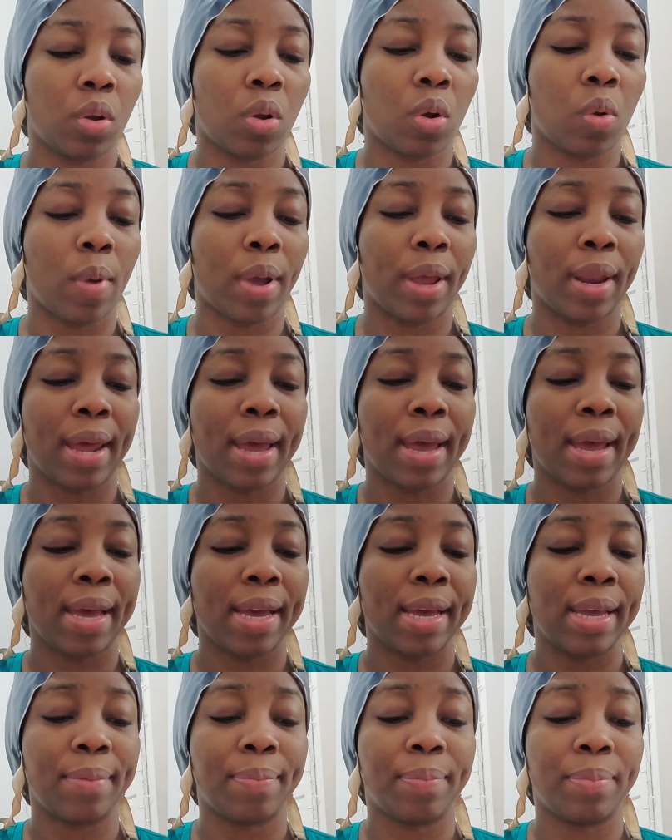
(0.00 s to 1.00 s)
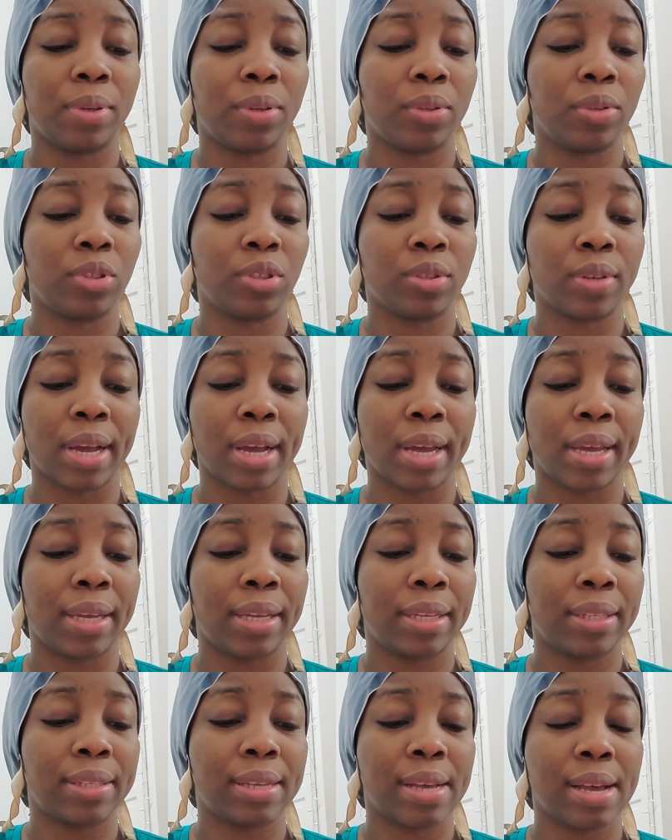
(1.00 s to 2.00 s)
when I blow dry
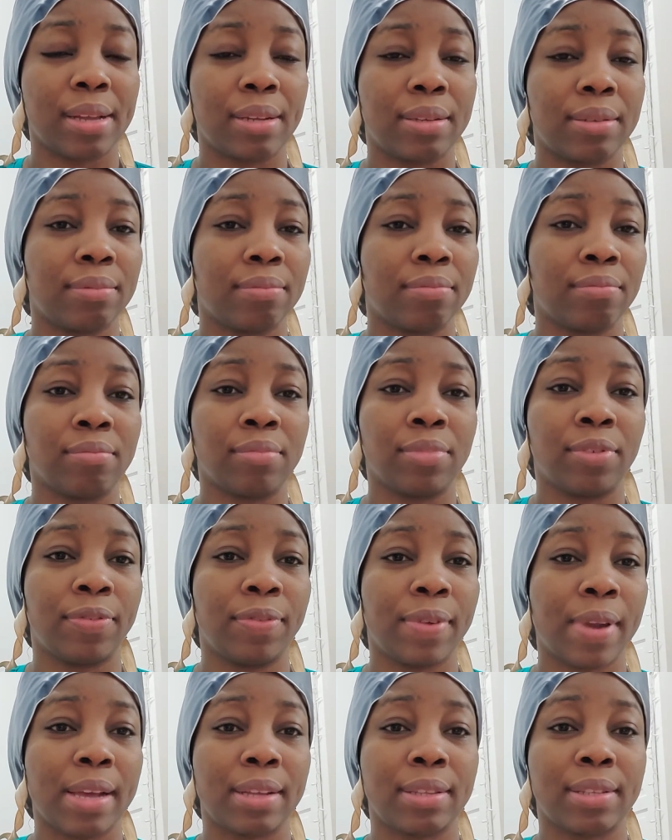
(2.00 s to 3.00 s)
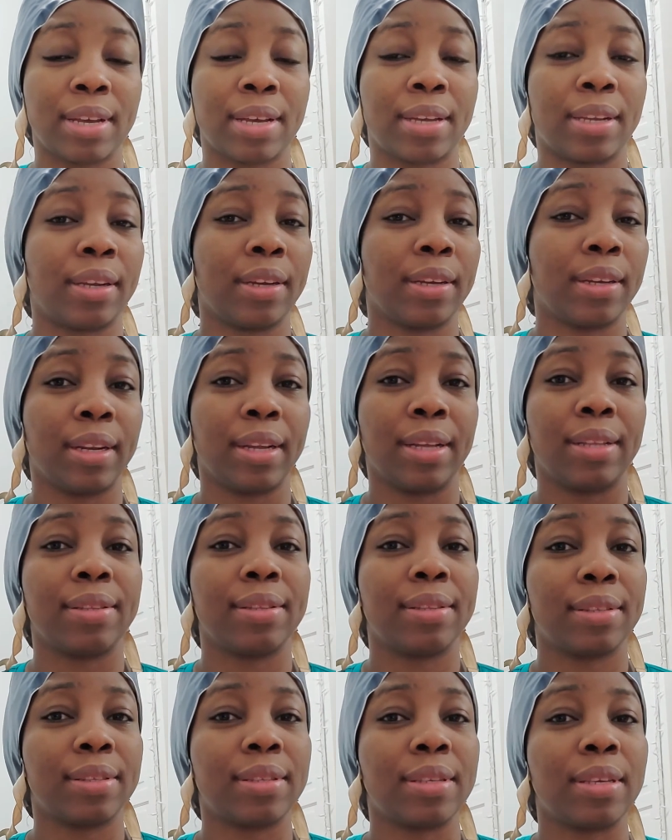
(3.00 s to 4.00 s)
it and flat iron and
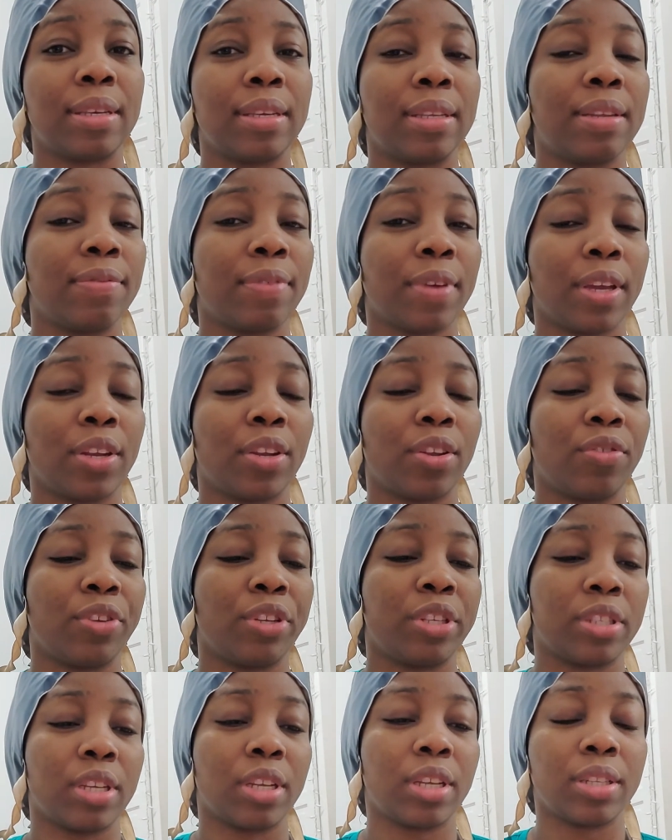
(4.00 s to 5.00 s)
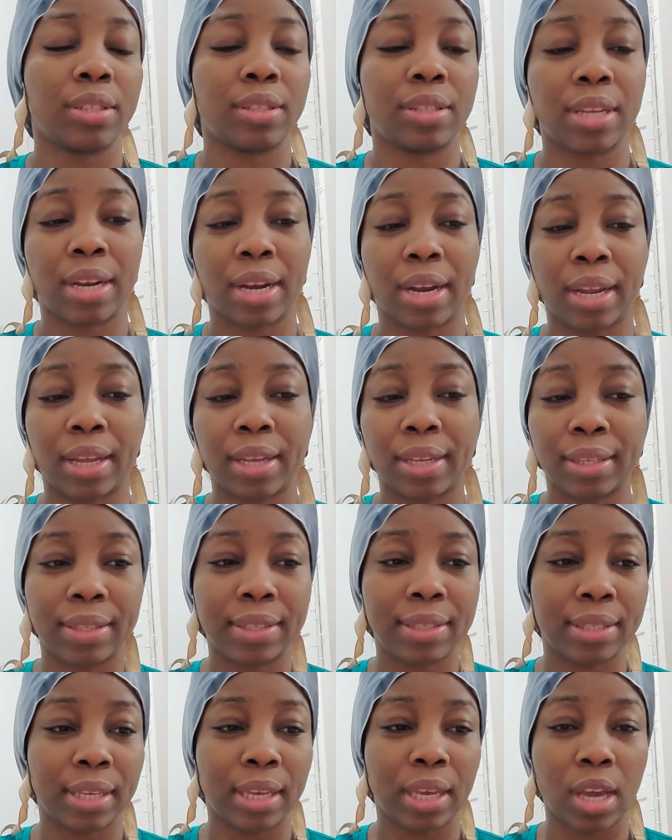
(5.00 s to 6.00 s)
see the final result, then I could
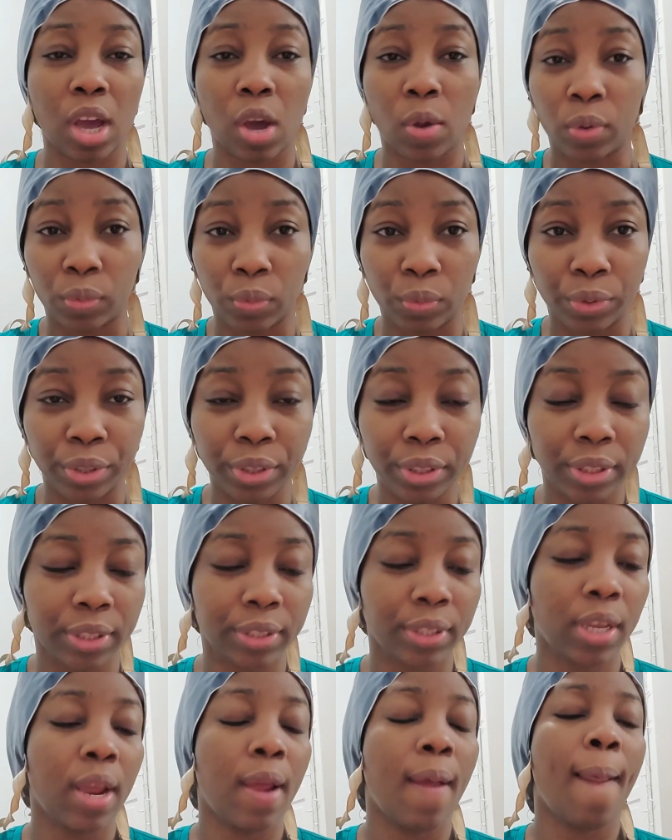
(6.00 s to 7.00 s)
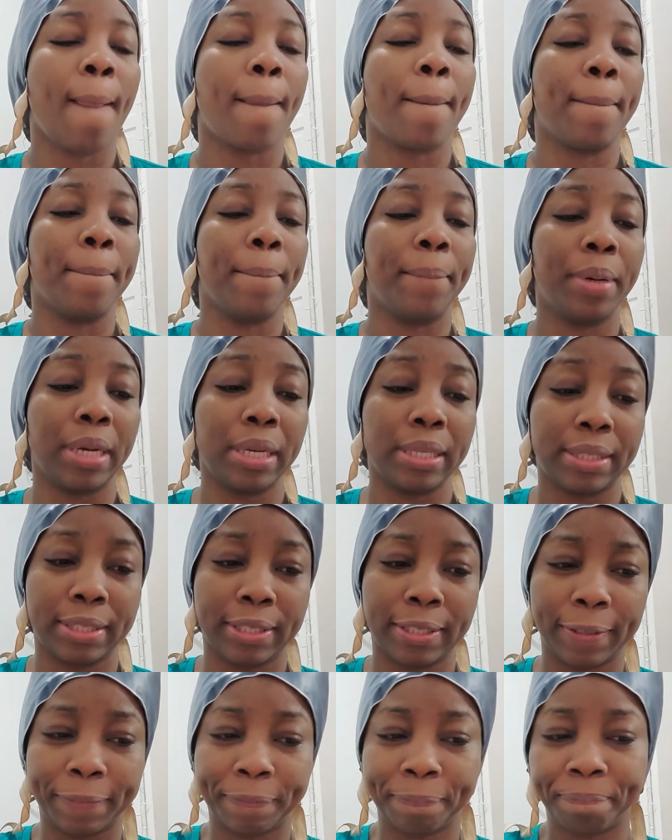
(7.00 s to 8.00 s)
see how it worked.
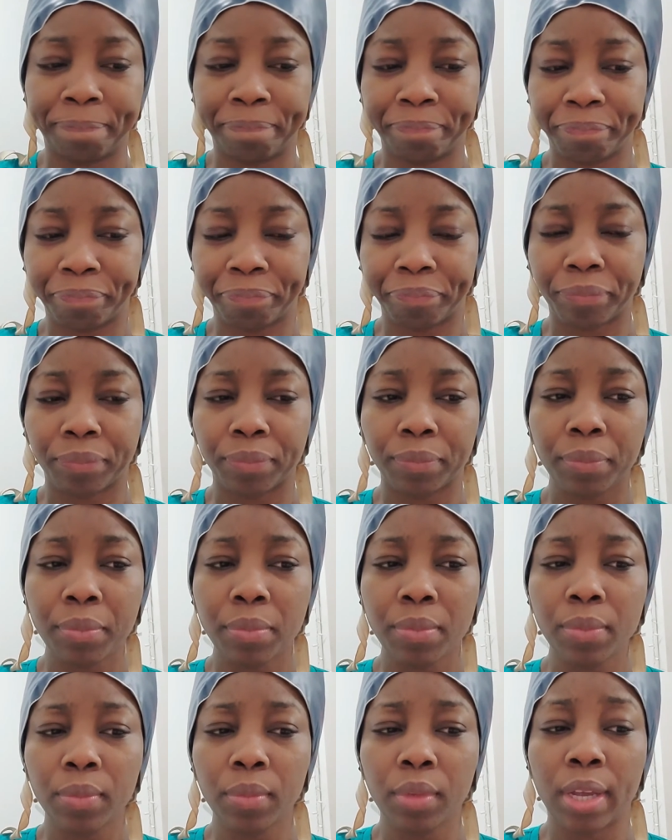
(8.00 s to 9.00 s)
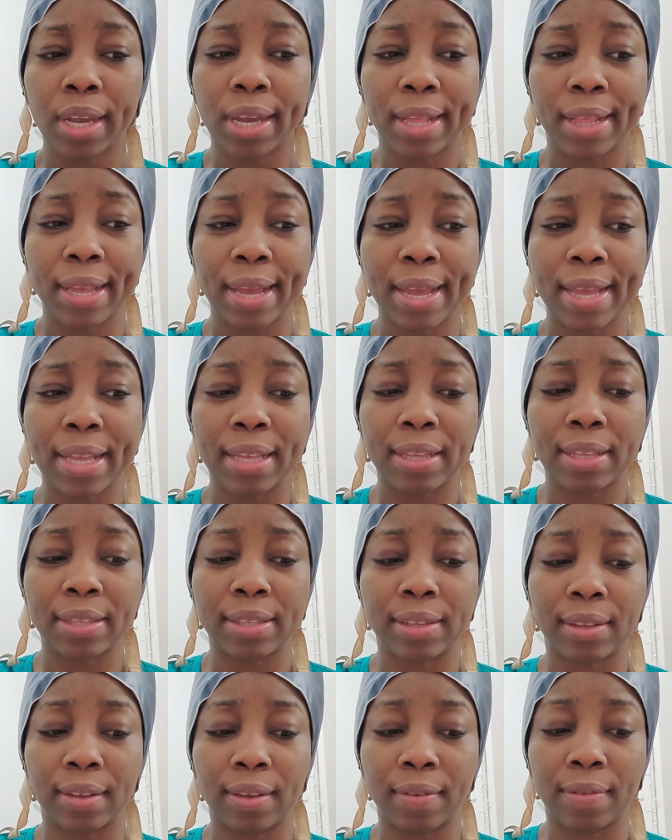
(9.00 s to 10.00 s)
But it
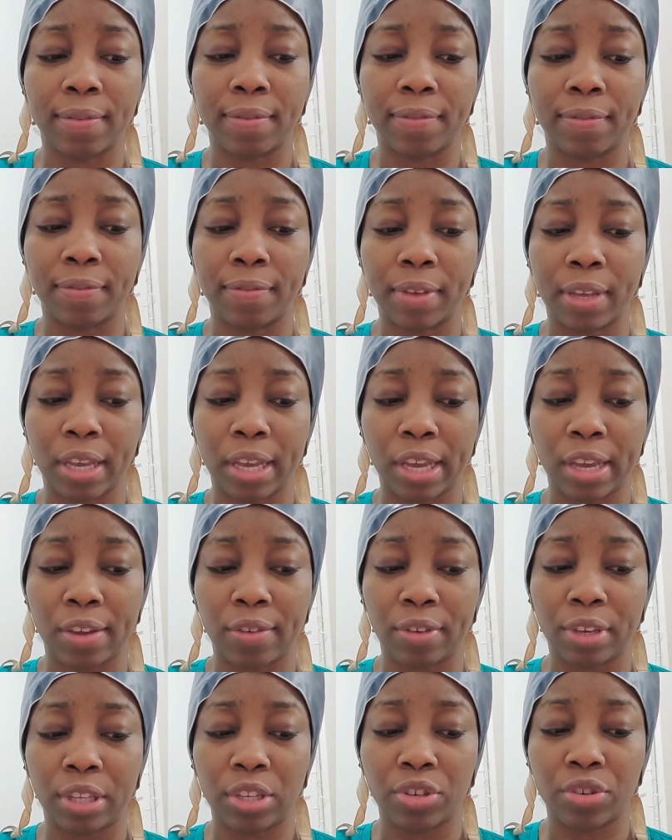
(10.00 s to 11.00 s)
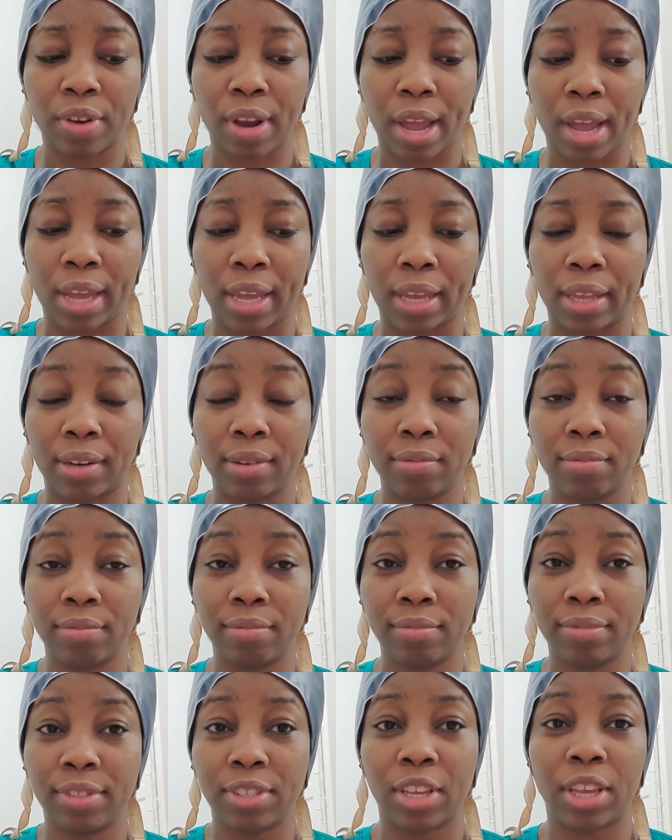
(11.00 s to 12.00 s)
is very
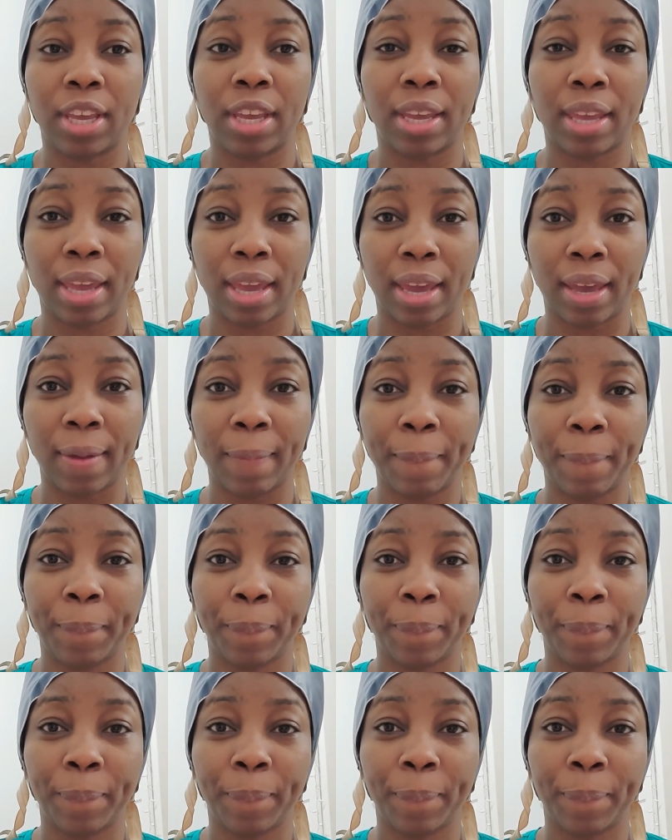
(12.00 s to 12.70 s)
drying to your hair.